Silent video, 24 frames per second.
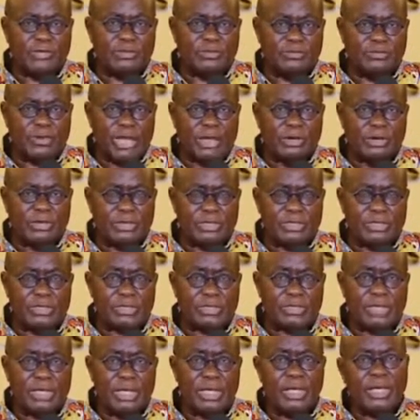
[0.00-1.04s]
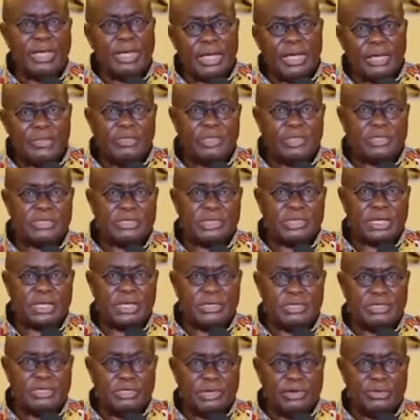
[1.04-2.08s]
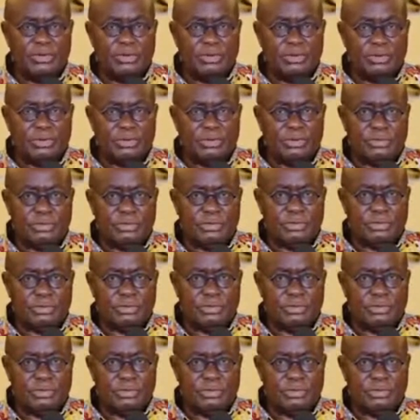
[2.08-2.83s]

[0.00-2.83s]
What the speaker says: by the virus and the sick in general.